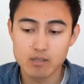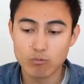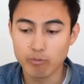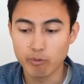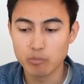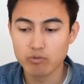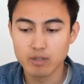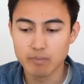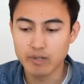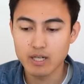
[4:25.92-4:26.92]
that when we move
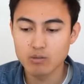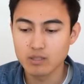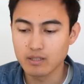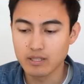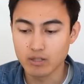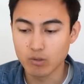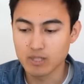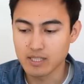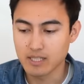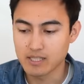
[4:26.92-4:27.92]
them around, they're
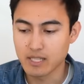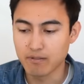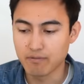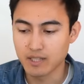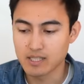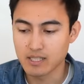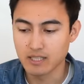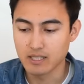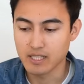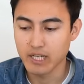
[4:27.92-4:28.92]
always gonna stay fixed
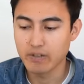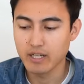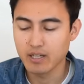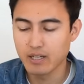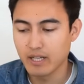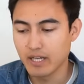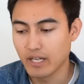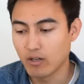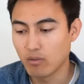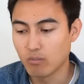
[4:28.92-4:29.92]
in this area
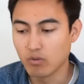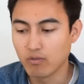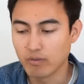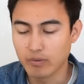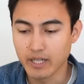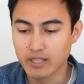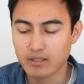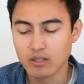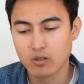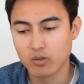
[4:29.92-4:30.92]
and not move
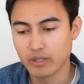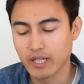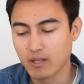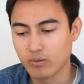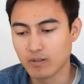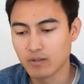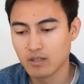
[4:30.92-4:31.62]
right or down.